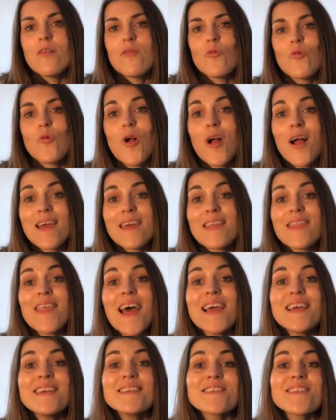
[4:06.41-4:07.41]
Right,
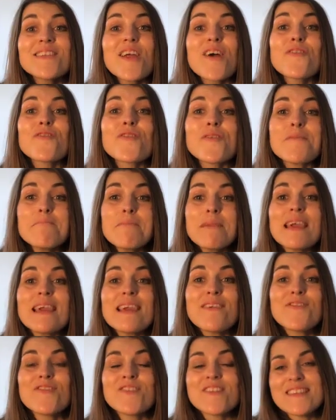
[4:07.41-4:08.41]
that is enough from
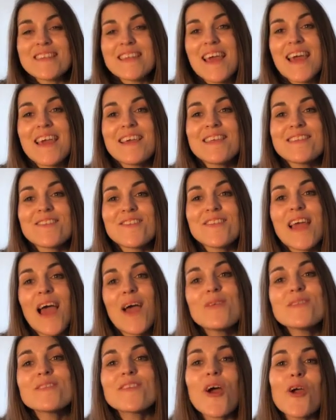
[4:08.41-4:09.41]
me for today, so
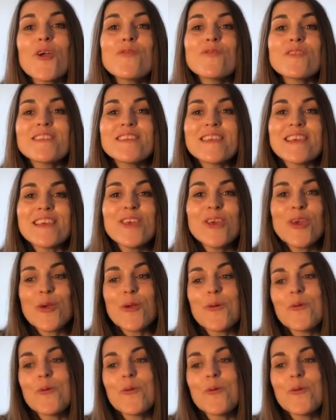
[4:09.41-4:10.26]
now it's over to you.